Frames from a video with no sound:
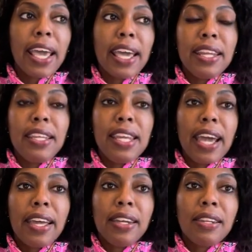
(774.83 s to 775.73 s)
And
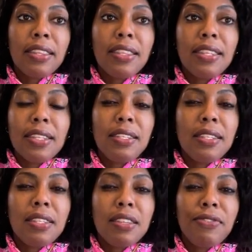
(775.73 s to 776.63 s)
yet, this
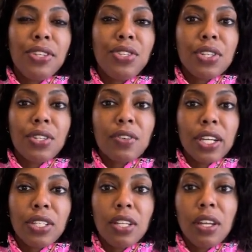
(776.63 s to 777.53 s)
is the future
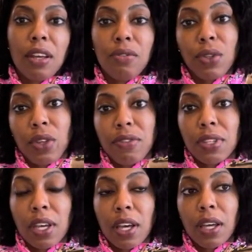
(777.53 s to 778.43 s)
direction of Louis
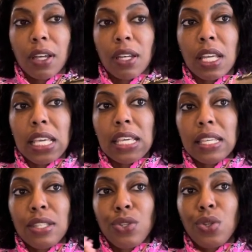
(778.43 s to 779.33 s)
Vuitton
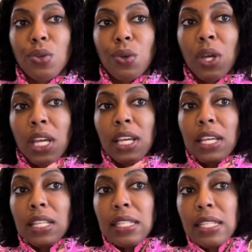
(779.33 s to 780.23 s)
is to
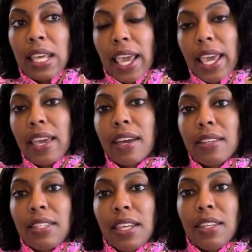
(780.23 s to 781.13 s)
take
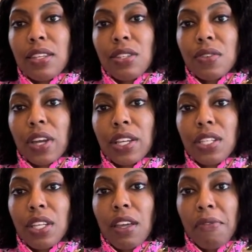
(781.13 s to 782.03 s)
us in this
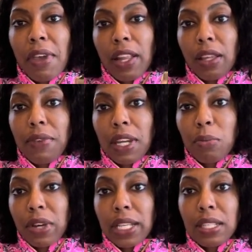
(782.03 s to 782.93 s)
direction of elevated
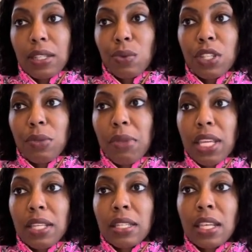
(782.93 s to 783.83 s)
prices, which
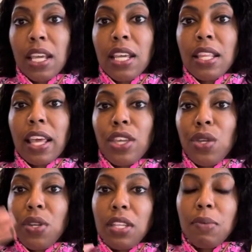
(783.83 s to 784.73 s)
means that
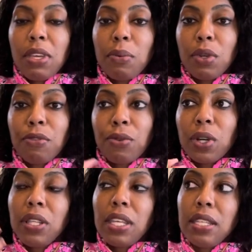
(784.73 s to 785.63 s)
you need to be able to
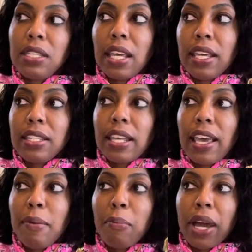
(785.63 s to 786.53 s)
afford these things.
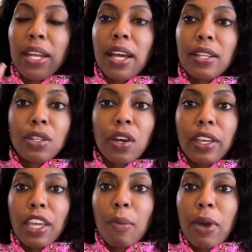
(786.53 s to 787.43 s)
And by not
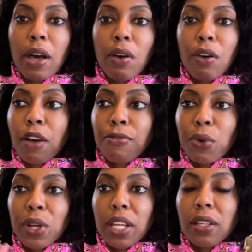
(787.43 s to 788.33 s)
talking about
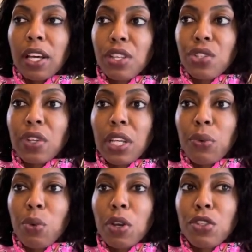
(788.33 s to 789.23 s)
affording luxury,
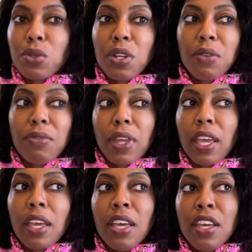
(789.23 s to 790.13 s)
we're sort of
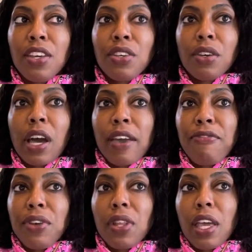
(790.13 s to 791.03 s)
like, I
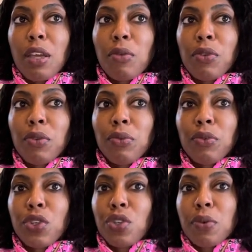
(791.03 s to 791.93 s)
feel like
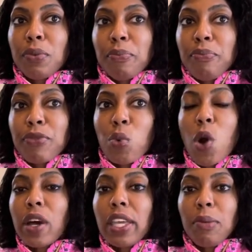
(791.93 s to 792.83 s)

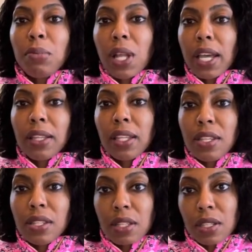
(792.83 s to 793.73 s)
walking blindly
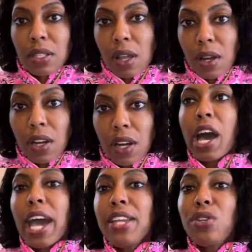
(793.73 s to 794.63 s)
to the slaughter.
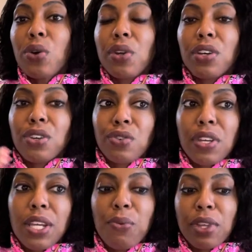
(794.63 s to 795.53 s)
I don't
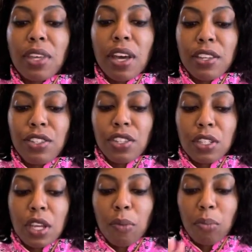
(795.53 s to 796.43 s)
agree with us
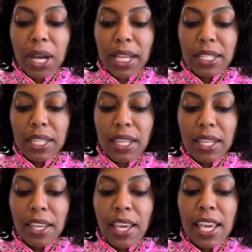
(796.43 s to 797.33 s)
just
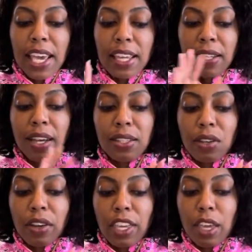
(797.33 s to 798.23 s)
unboxing and not
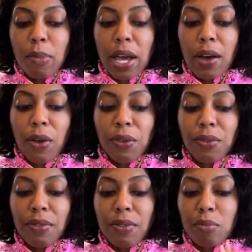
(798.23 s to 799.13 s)
talking about
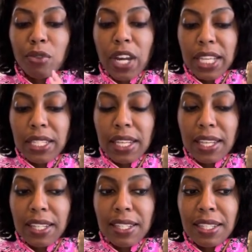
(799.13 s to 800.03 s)

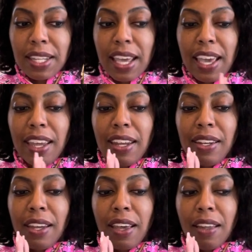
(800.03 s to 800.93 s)
prices
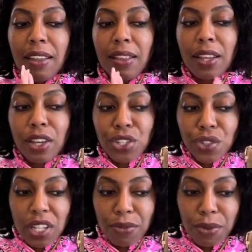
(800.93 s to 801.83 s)
and
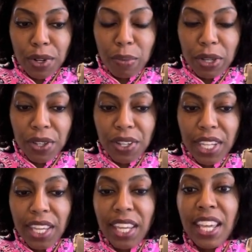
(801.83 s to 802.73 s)
luxury
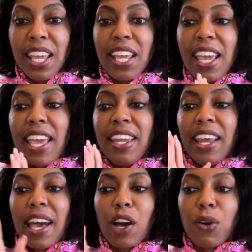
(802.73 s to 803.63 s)
affordability and
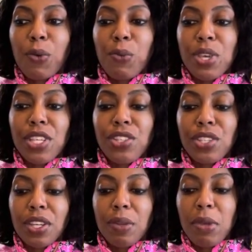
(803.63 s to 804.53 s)
how we
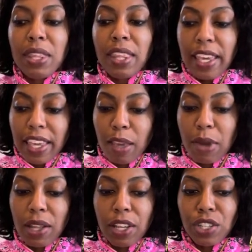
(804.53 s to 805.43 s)
should be thinking
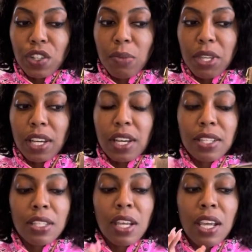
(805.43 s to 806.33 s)
about luxury
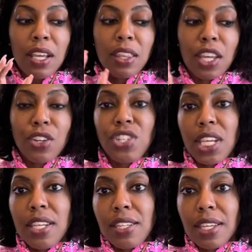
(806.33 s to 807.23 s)
because they're
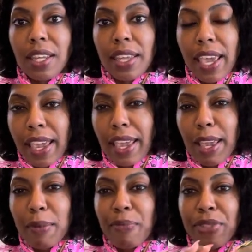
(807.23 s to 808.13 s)
changing the
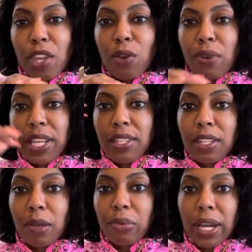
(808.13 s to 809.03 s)
game, they're raising
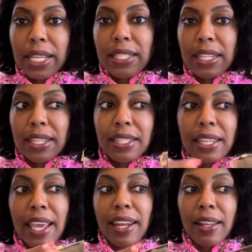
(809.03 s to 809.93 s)
the prices,
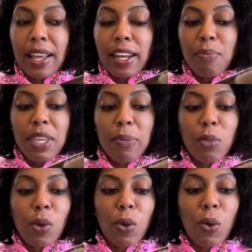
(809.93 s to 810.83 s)
and a lot of
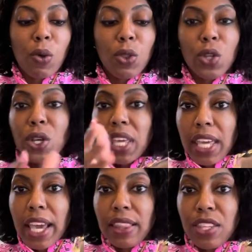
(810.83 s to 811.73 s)
people looking
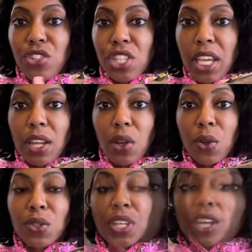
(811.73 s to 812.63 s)
at these
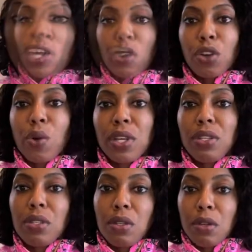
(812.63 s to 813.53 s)
channels are going to
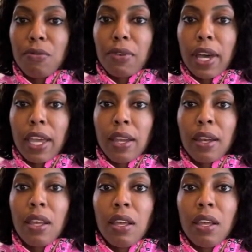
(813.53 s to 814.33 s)
soon find